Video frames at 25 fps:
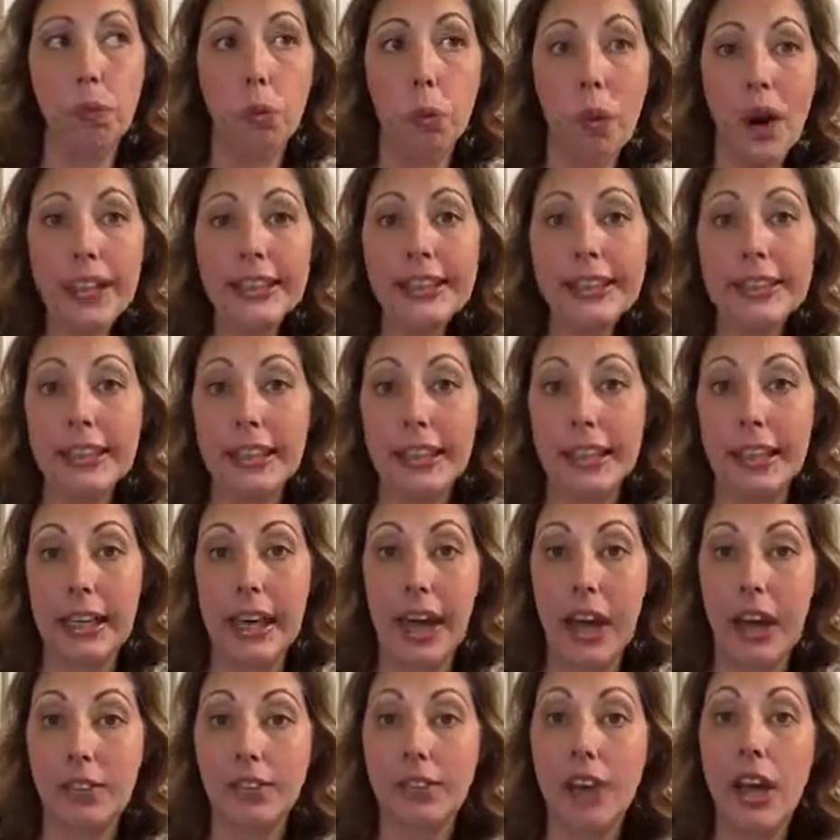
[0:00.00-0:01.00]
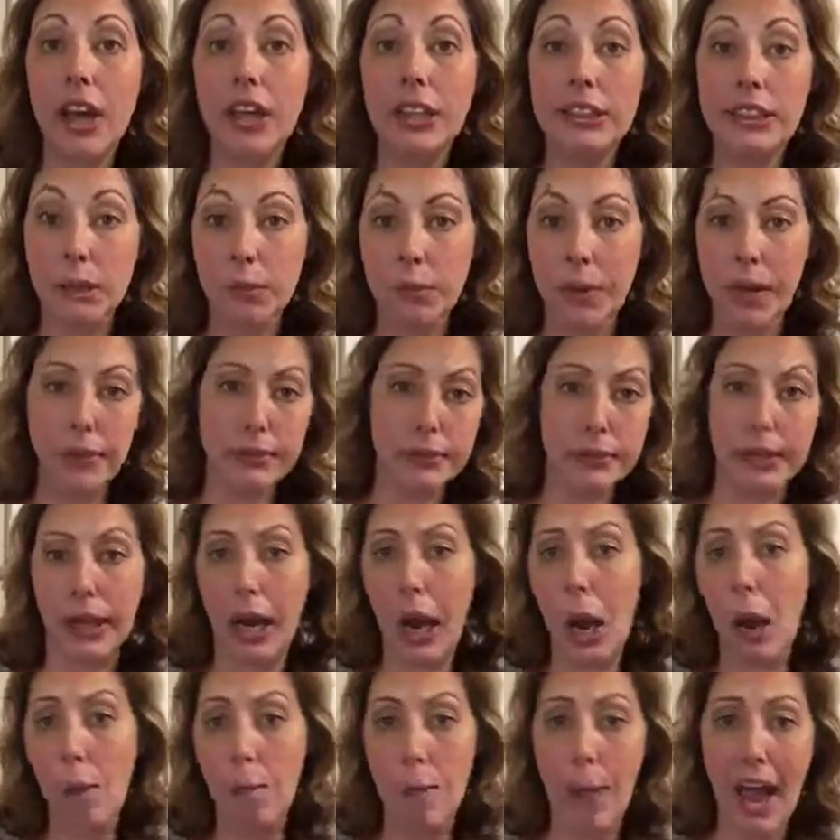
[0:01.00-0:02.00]
rested enough to be able to
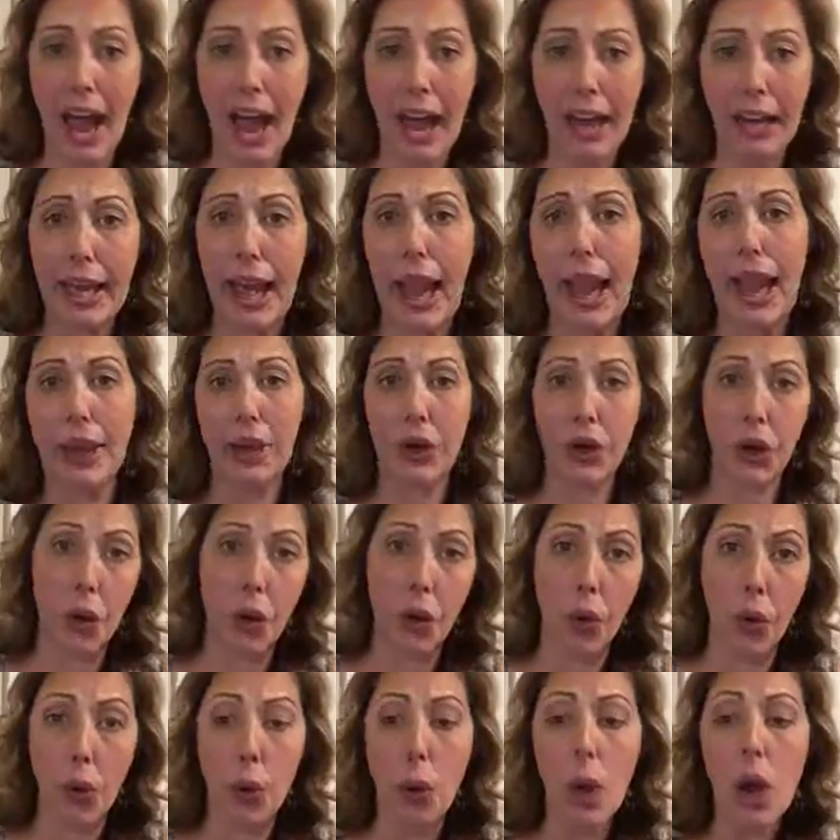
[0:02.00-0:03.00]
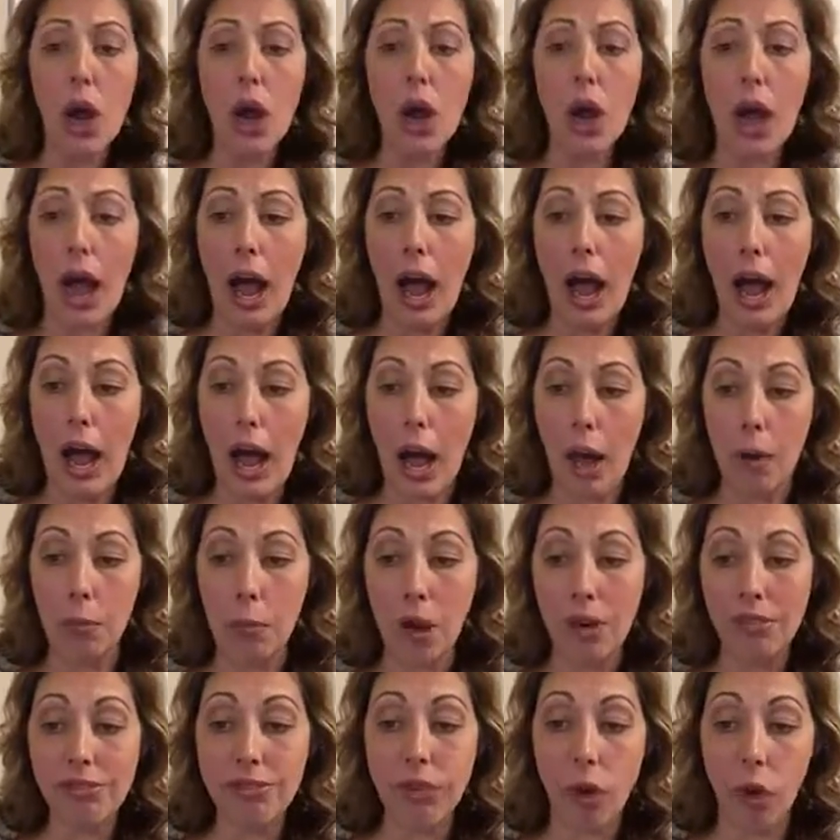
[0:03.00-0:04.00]
come back and go
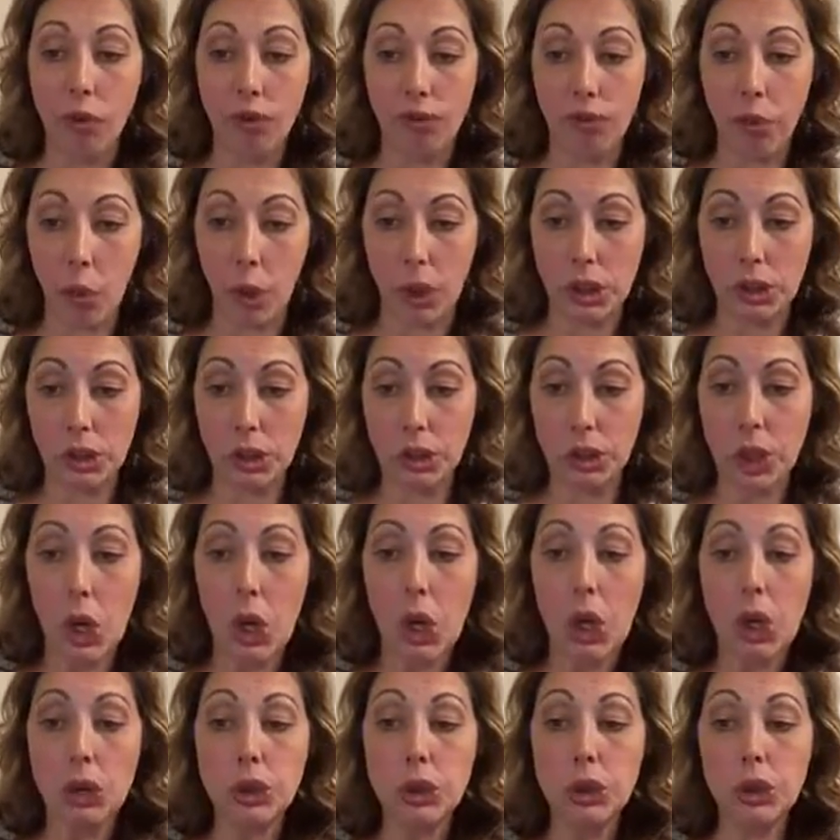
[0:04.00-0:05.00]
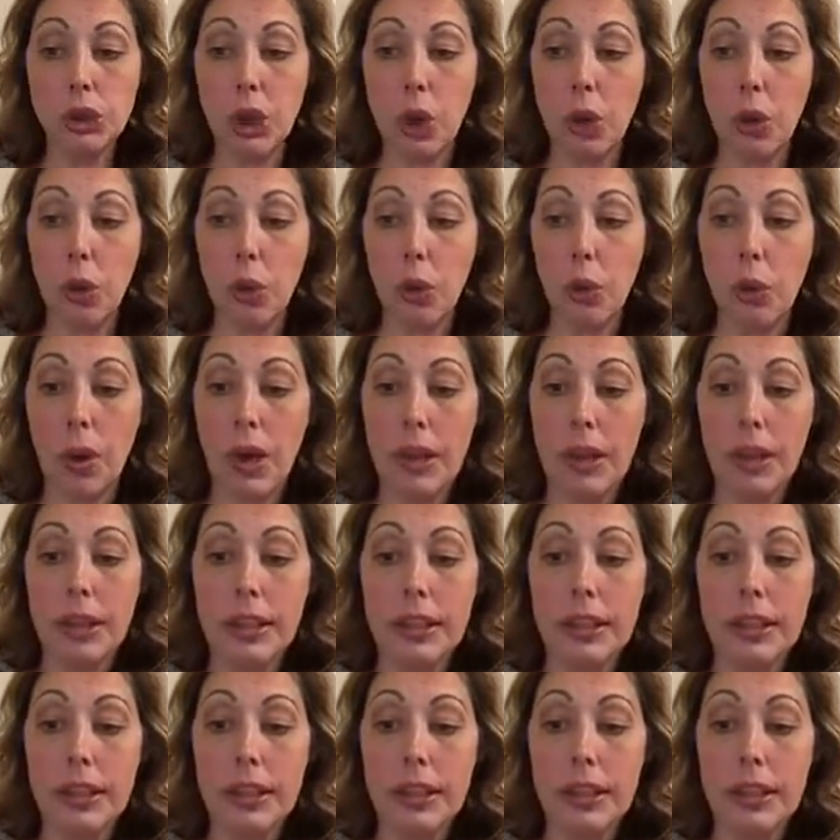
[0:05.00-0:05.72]
full force. So